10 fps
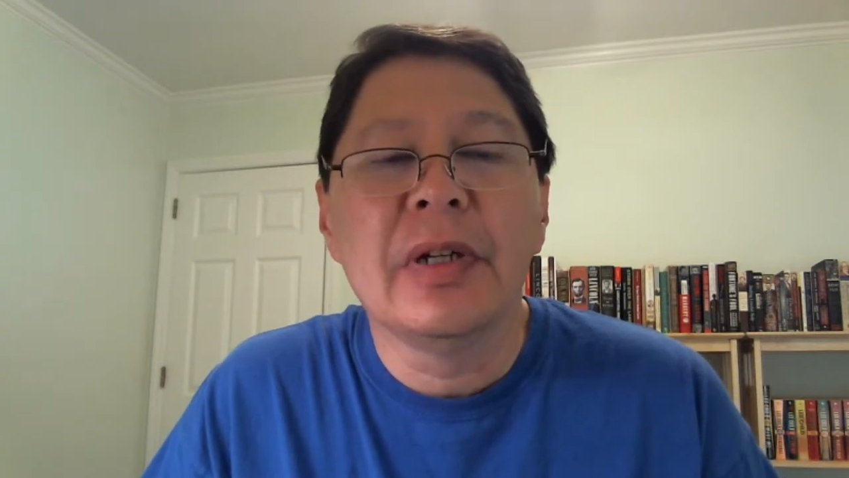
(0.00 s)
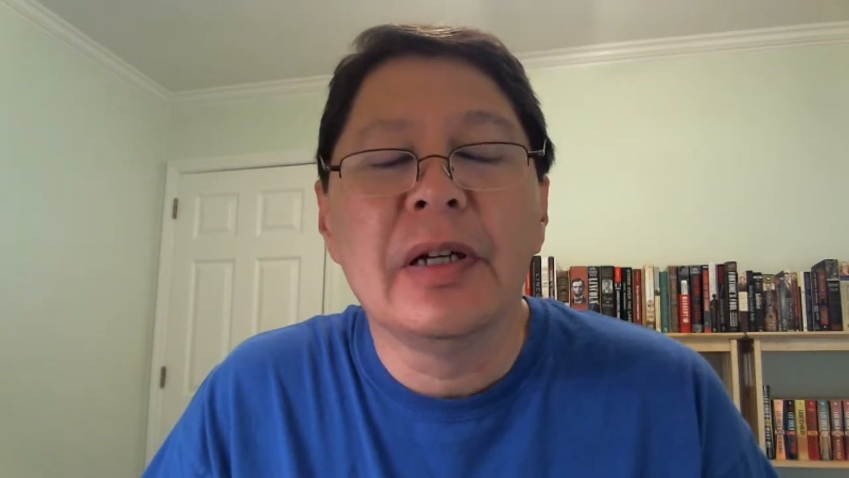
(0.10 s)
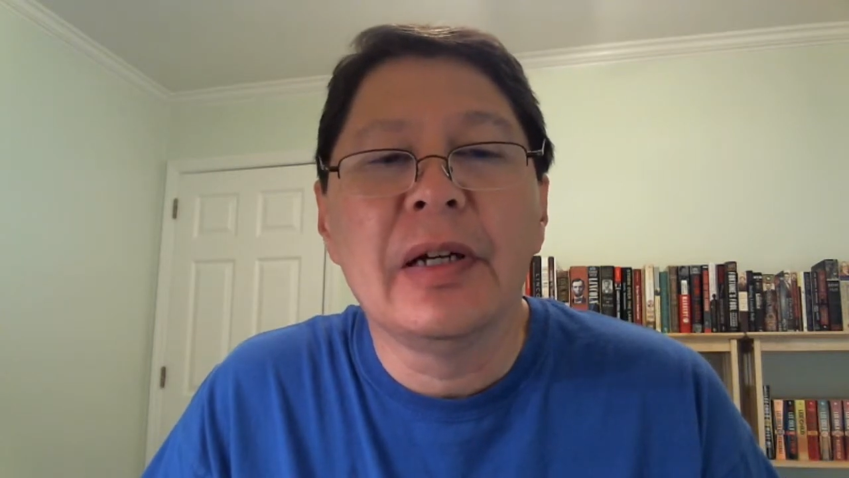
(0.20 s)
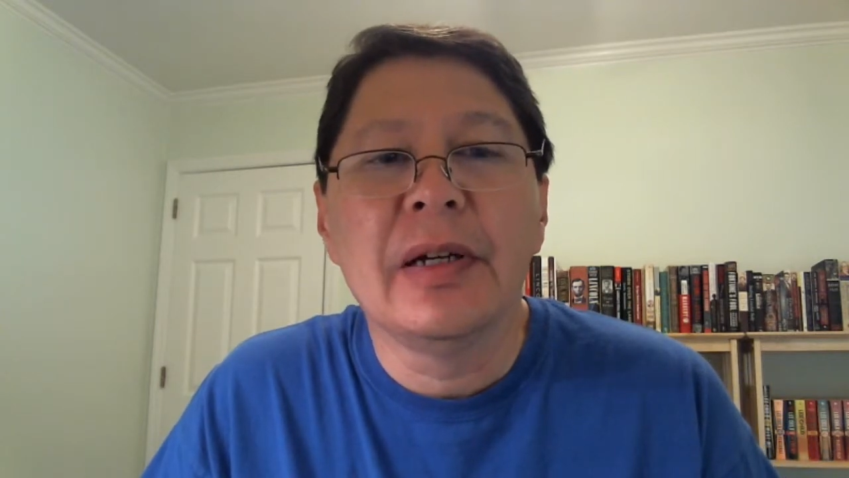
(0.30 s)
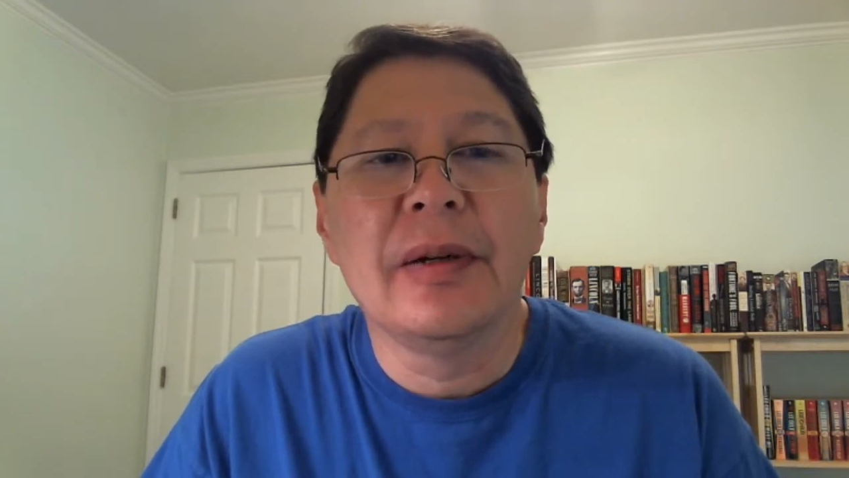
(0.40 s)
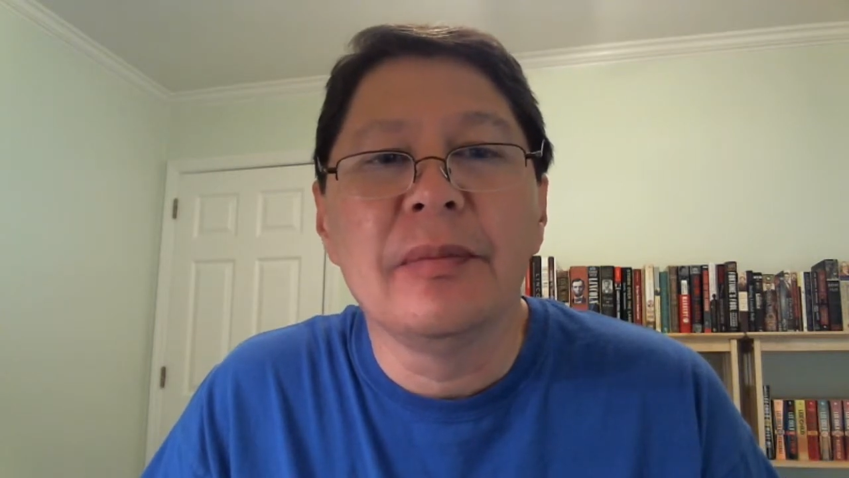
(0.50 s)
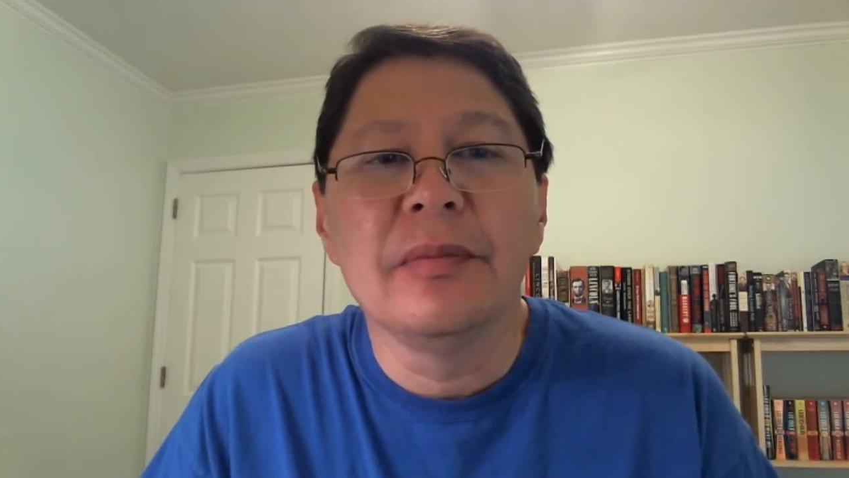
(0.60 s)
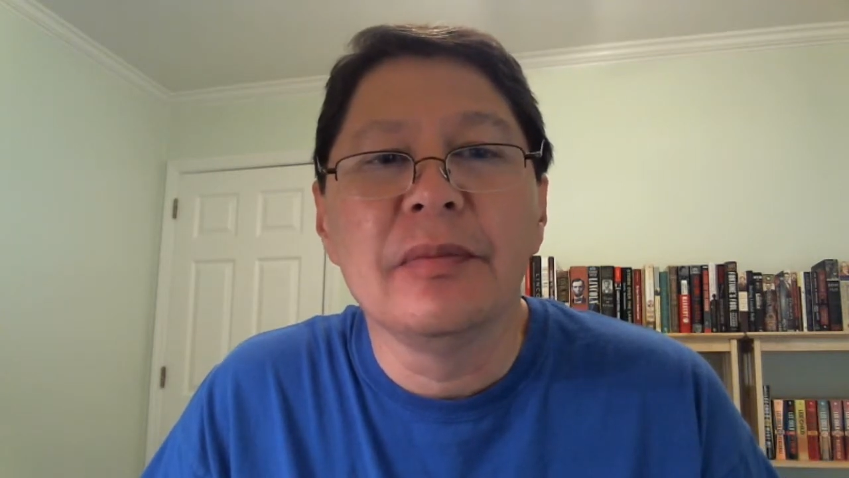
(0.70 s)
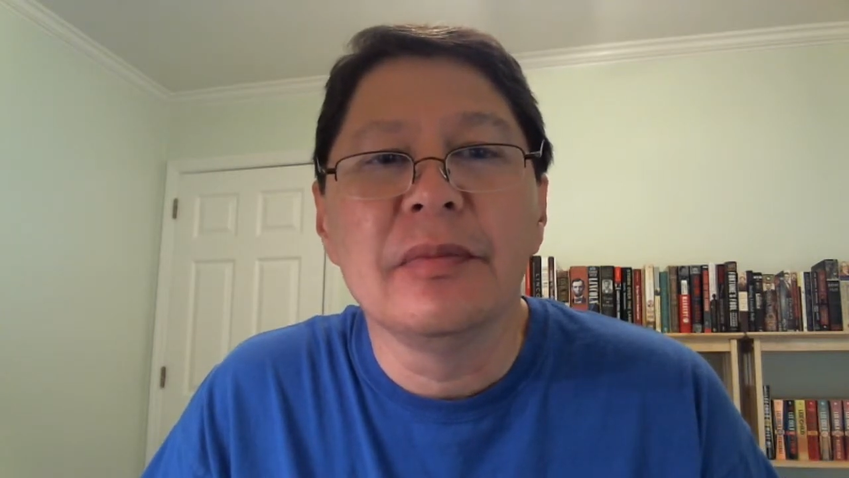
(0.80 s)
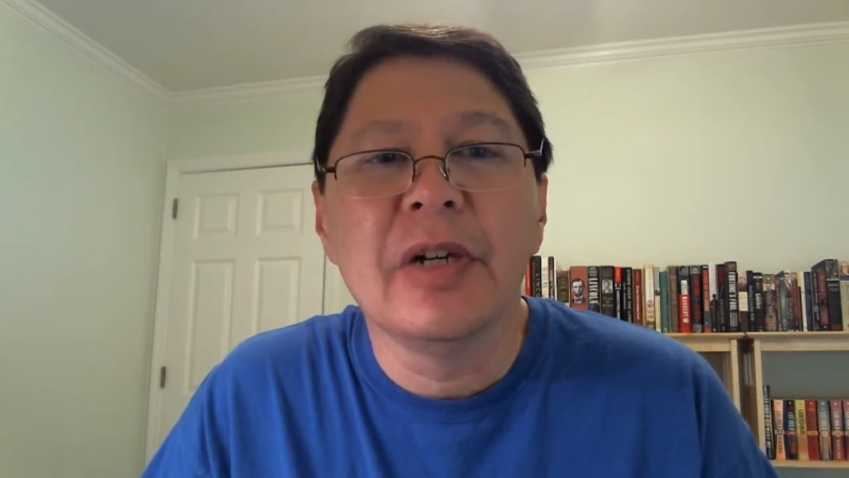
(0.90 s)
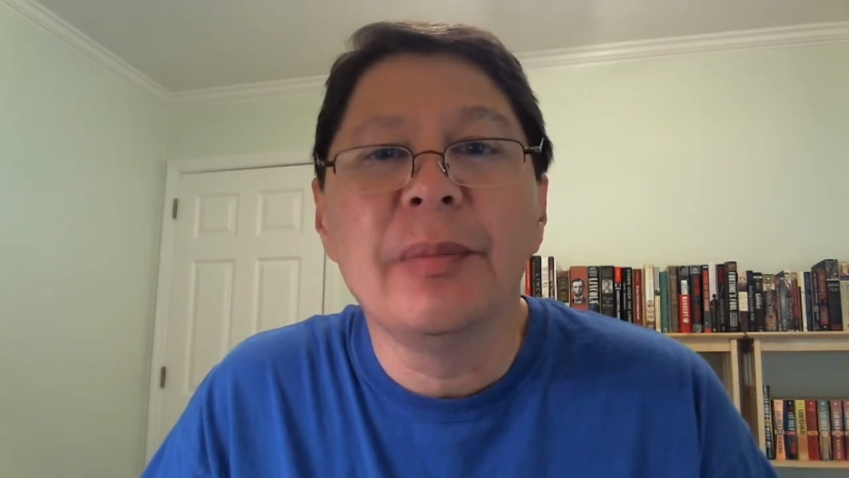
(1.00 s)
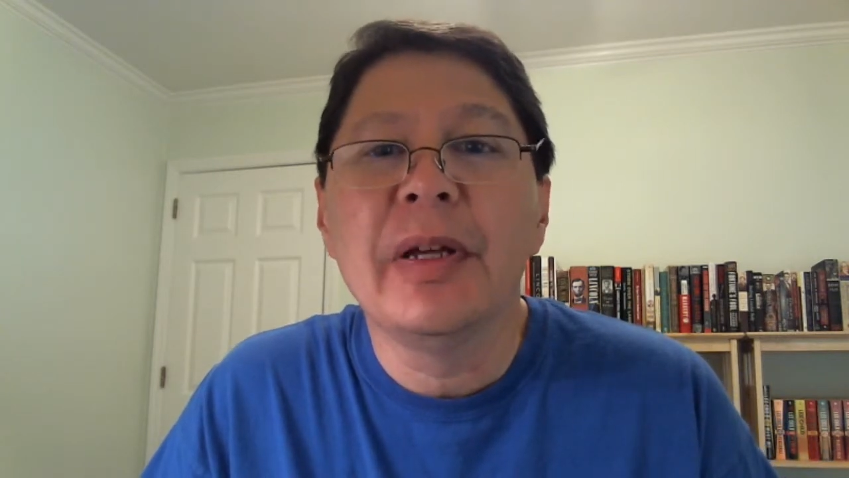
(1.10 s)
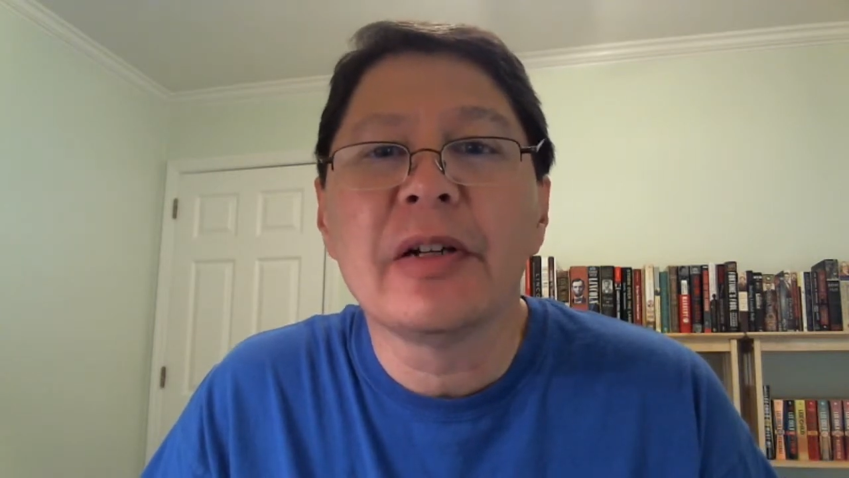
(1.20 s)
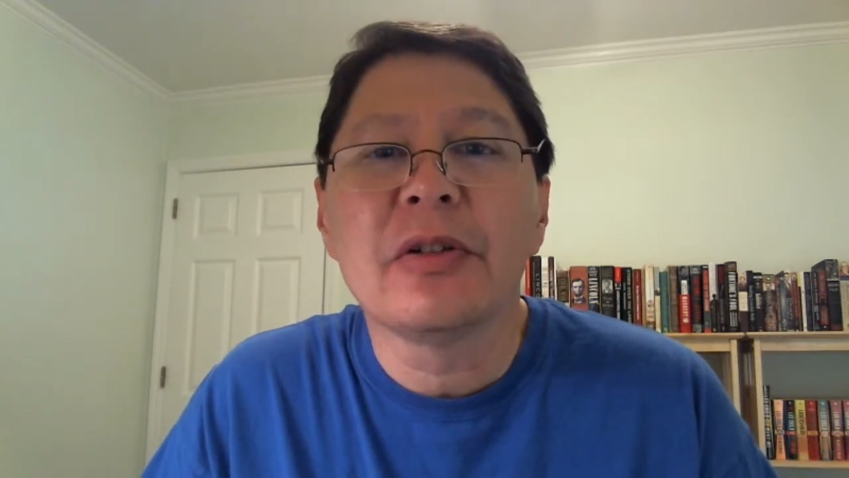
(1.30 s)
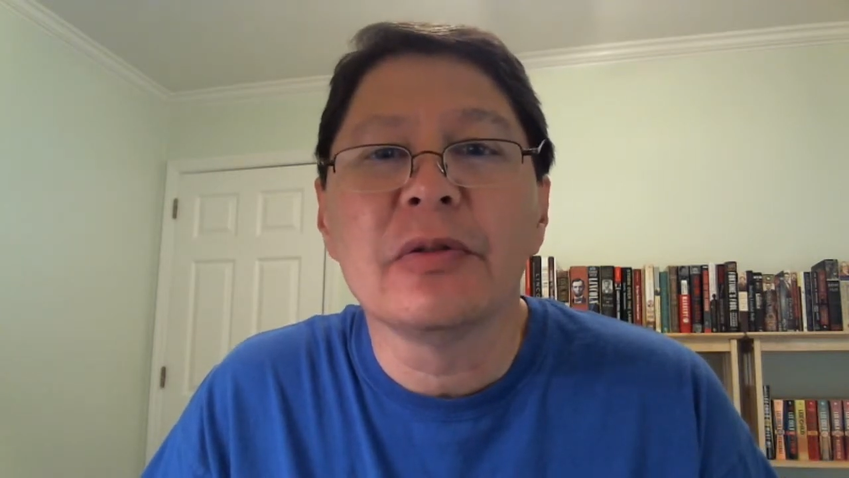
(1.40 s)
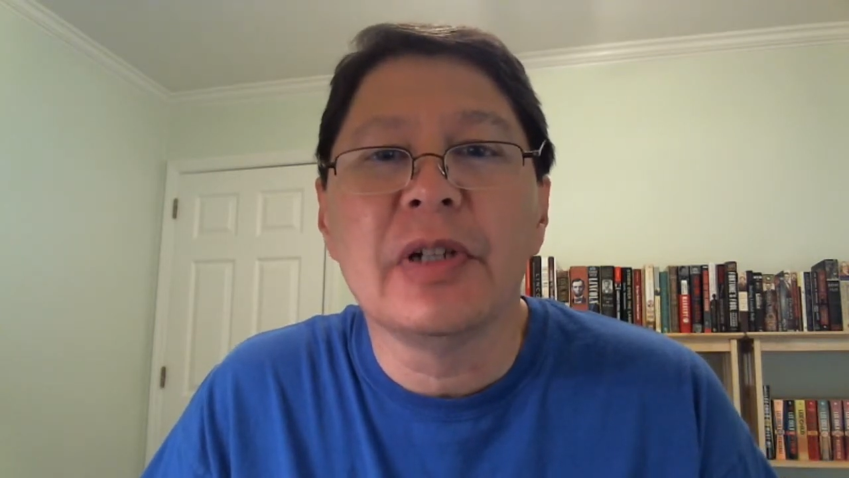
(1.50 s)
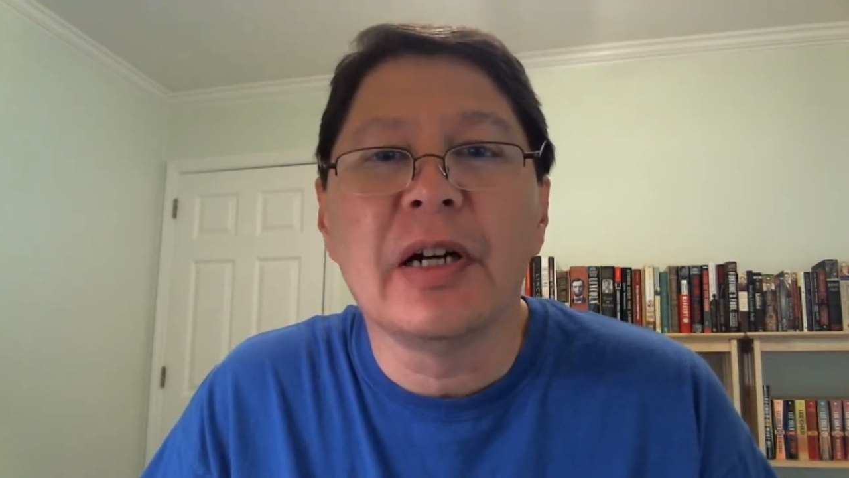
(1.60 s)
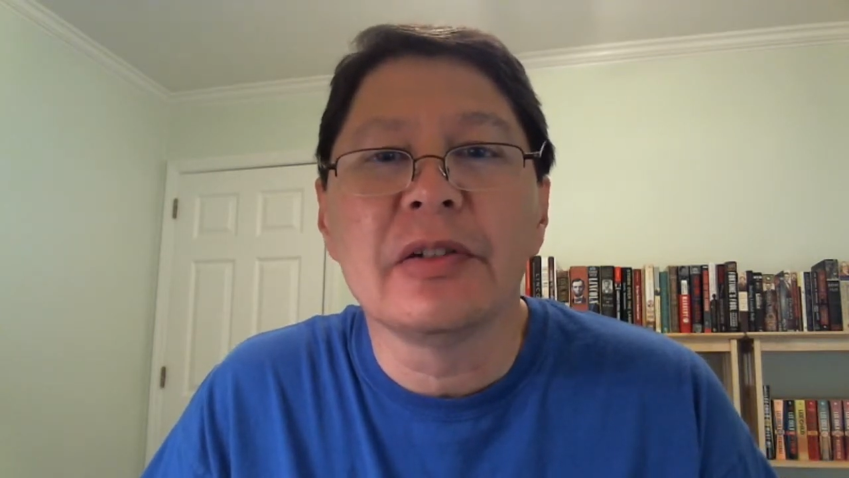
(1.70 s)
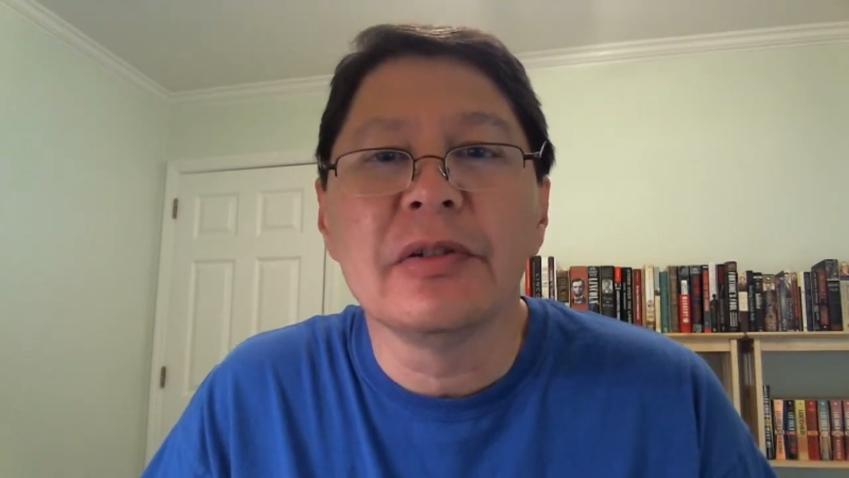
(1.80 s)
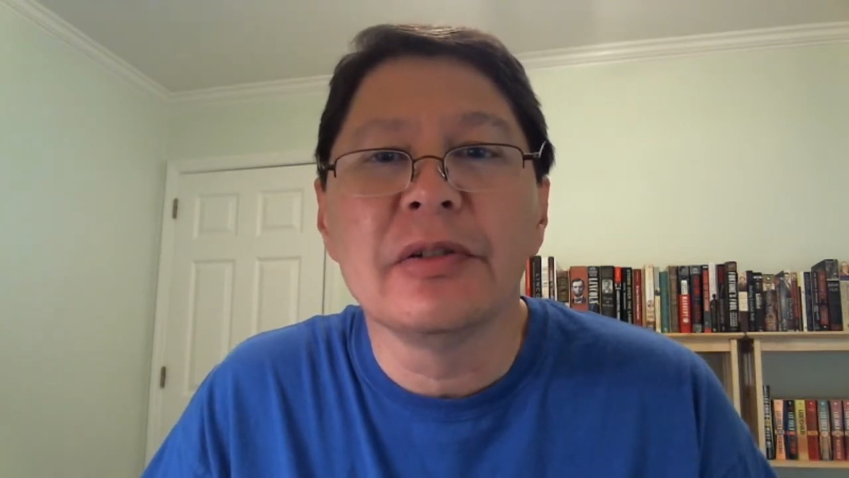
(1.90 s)
a medical
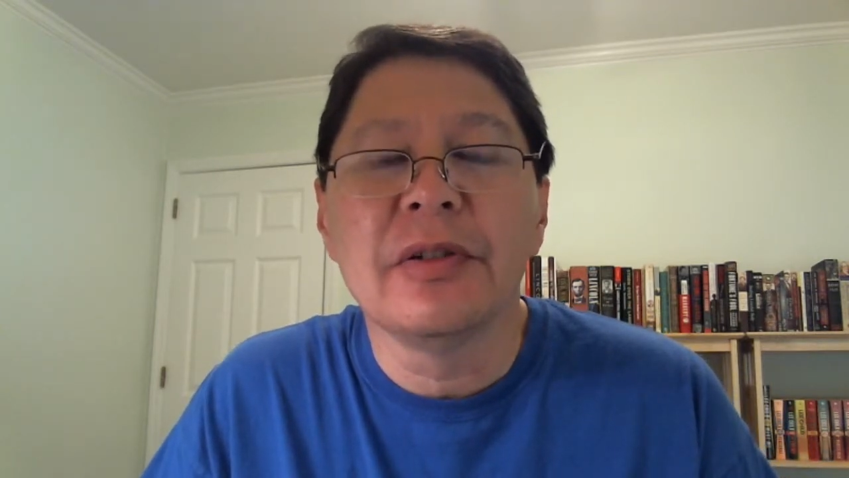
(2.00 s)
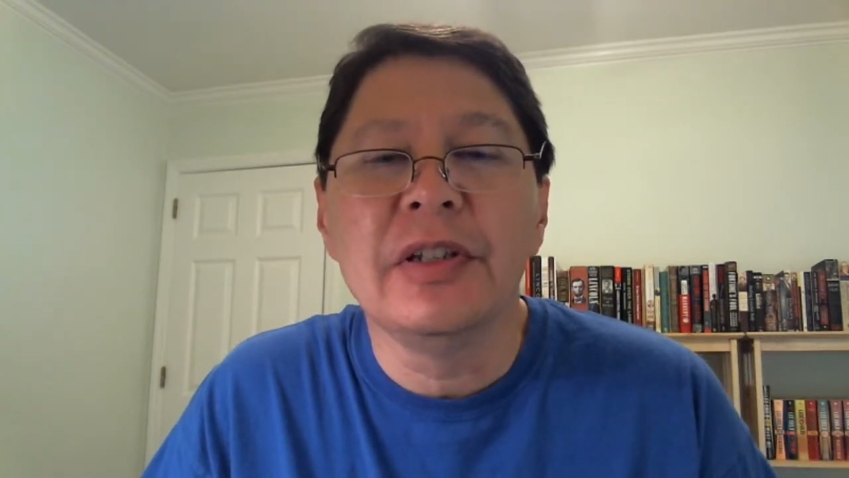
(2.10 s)
doctor,